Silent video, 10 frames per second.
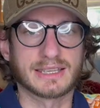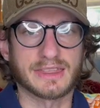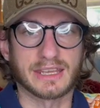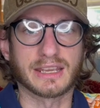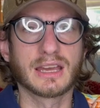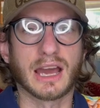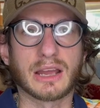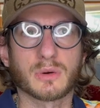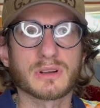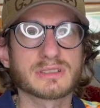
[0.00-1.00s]
nothing. I
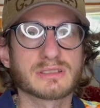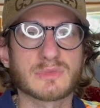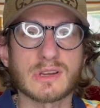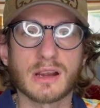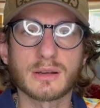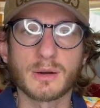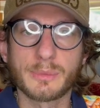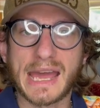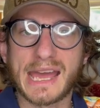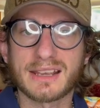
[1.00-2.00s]
ordered some charcoal
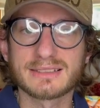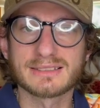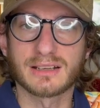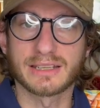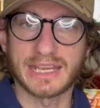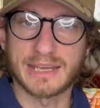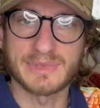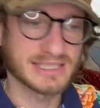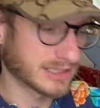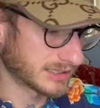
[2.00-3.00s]
packs on
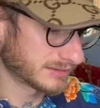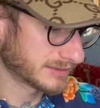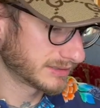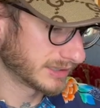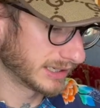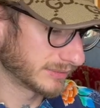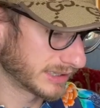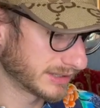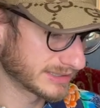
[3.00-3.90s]
Amazon to get rid of the